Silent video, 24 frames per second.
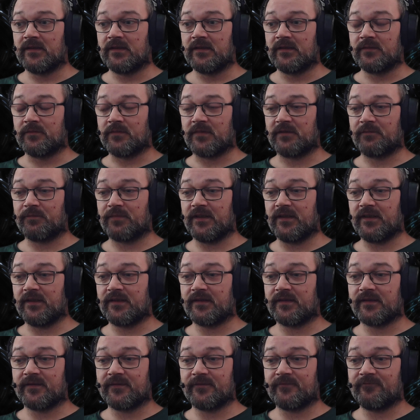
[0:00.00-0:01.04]
But
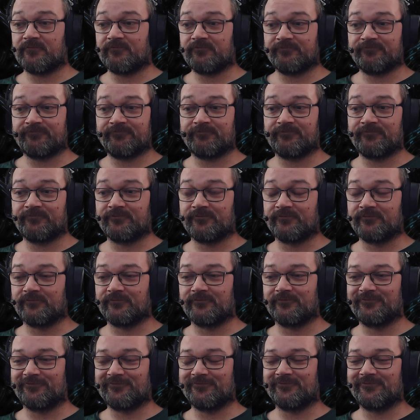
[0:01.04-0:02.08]
please,
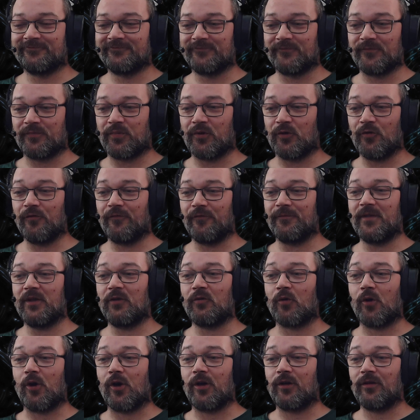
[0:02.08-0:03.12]
prove me
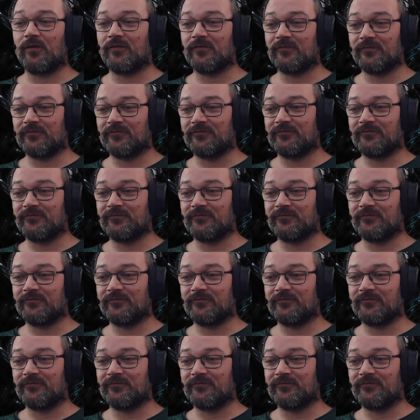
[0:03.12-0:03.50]
wrong.